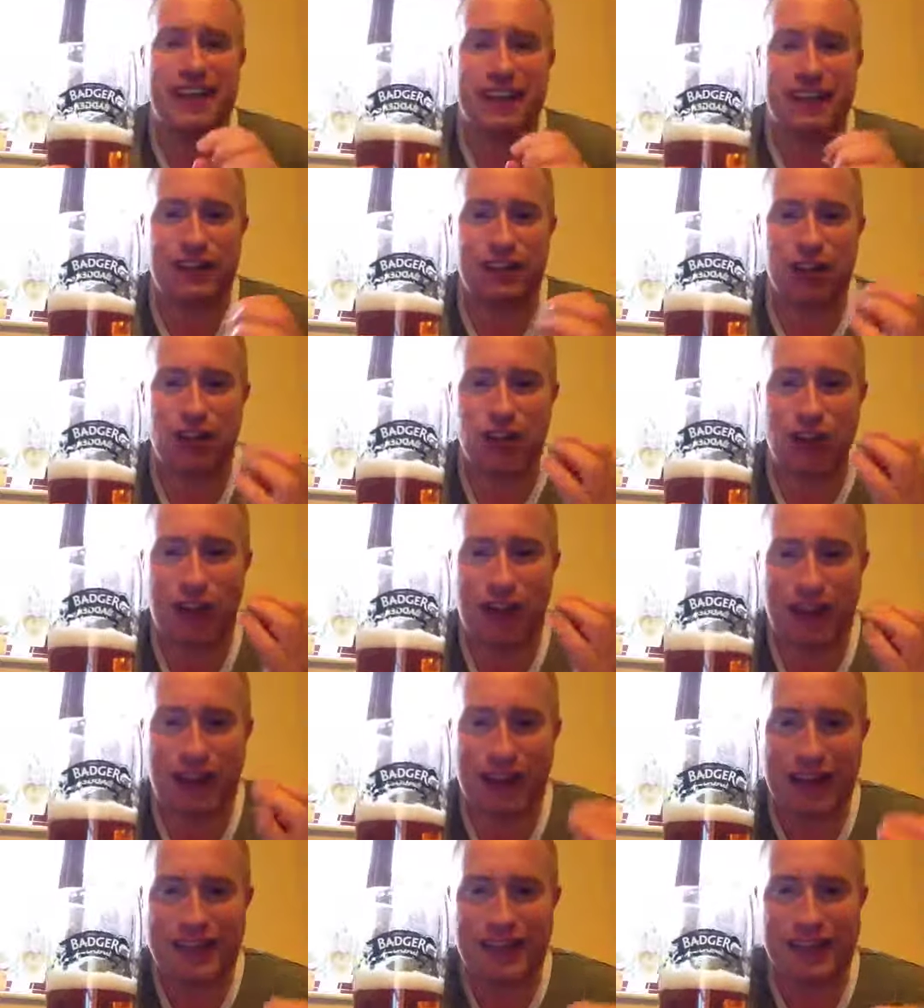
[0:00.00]
into a
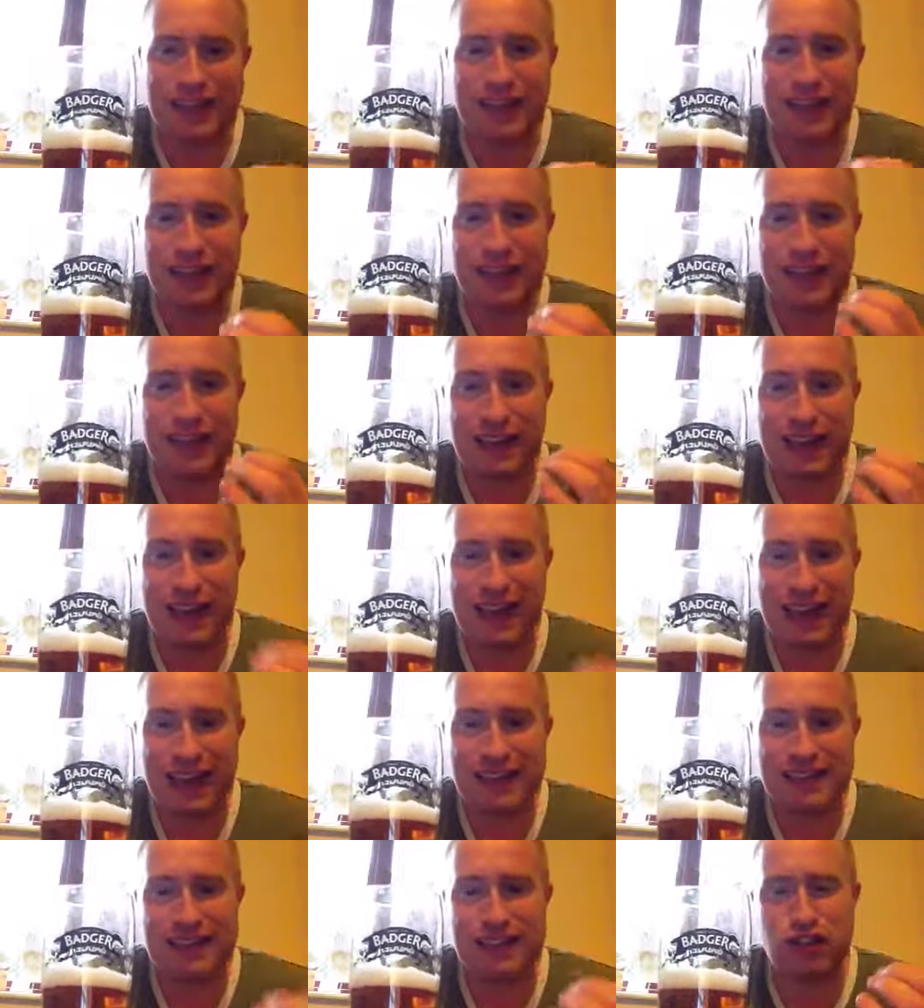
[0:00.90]
light,
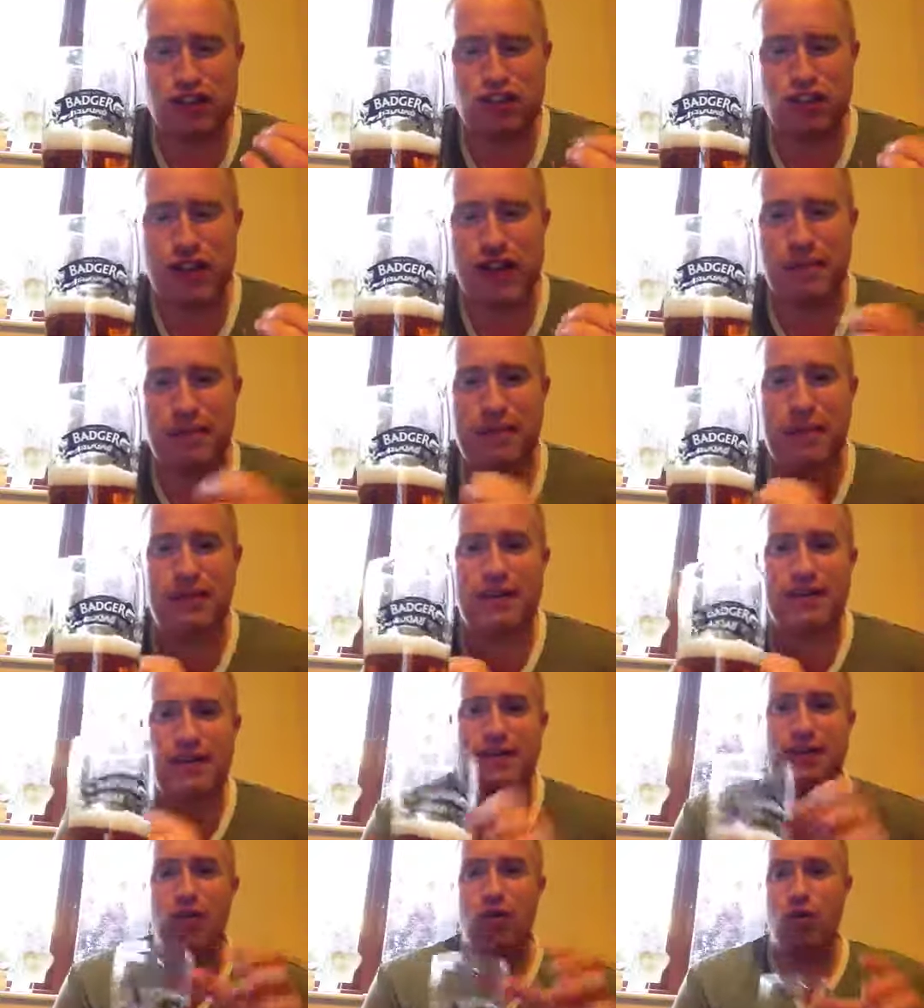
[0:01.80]
lasting dry
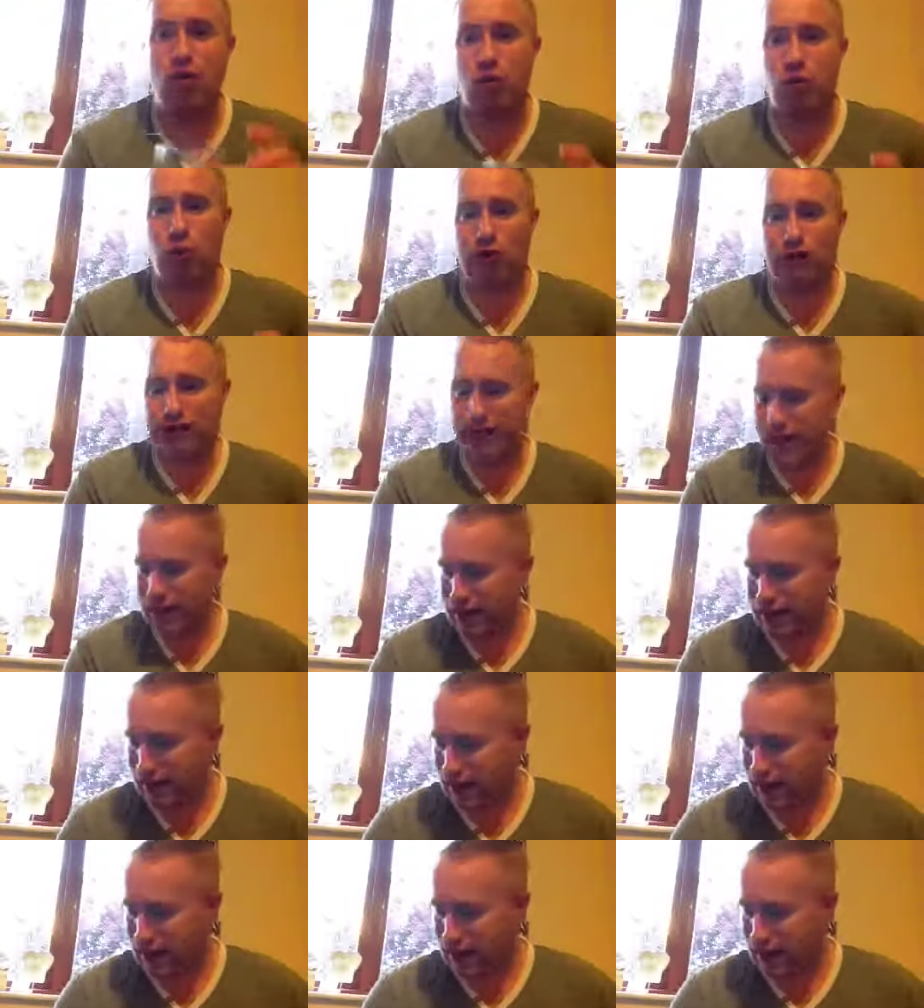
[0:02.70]
bitterness. What do I